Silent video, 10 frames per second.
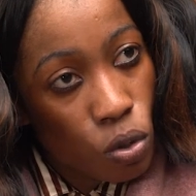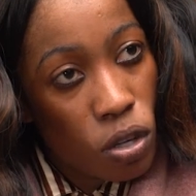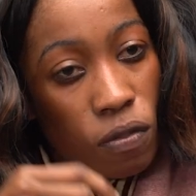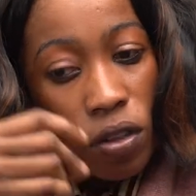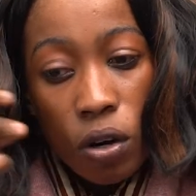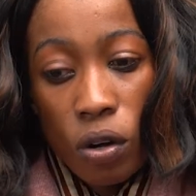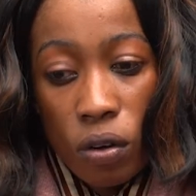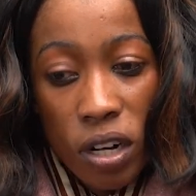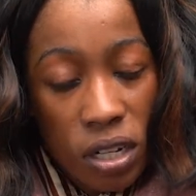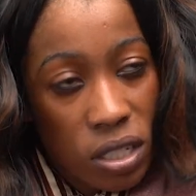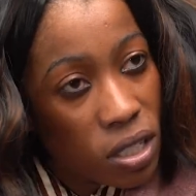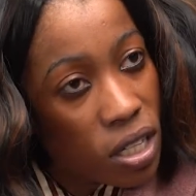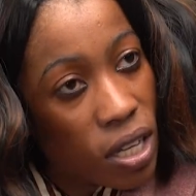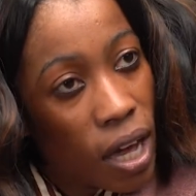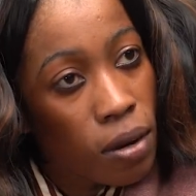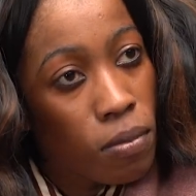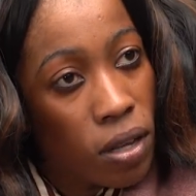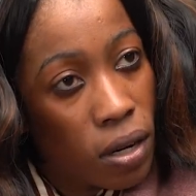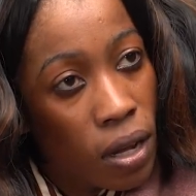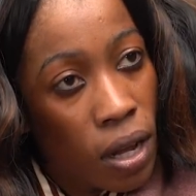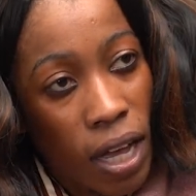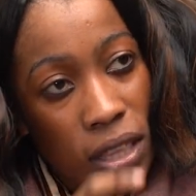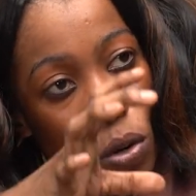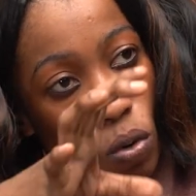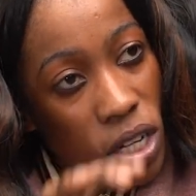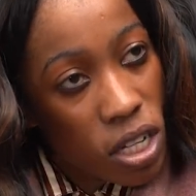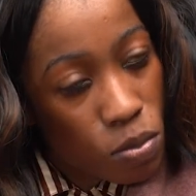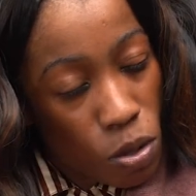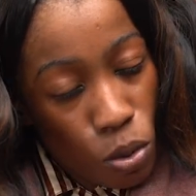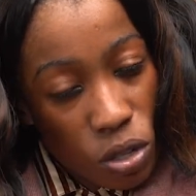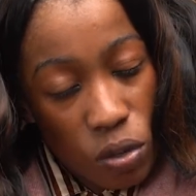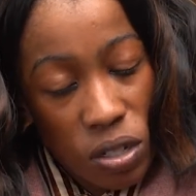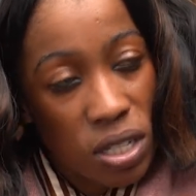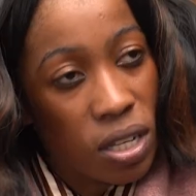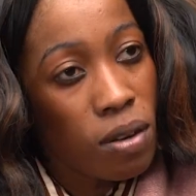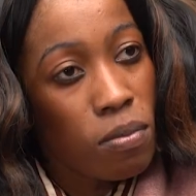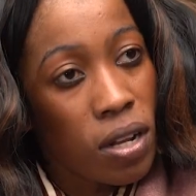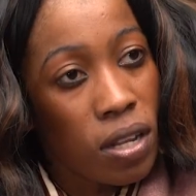So if the role already states admin and then what has been brought out is admin,